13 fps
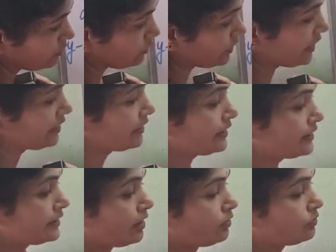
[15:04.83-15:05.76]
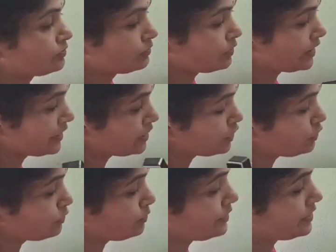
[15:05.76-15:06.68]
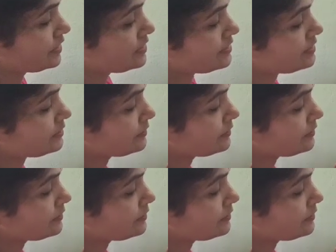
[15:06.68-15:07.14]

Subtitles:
Okay, now y cube it is,